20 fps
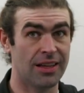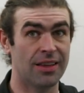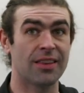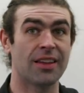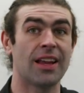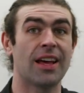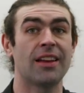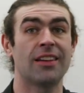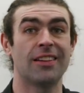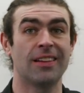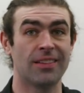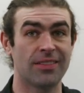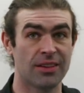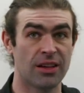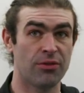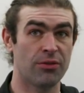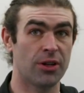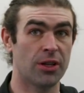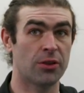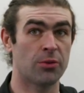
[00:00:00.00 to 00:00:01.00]
in the
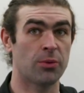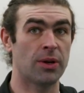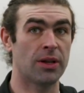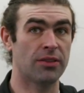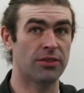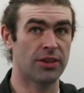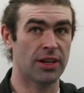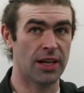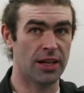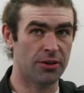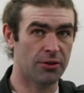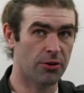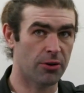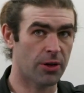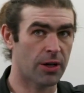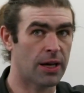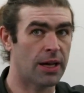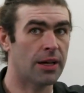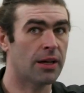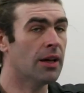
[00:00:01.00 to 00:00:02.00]
1973 standard,
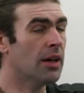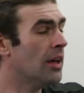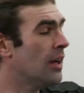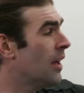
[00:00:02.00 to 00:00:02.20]
okay?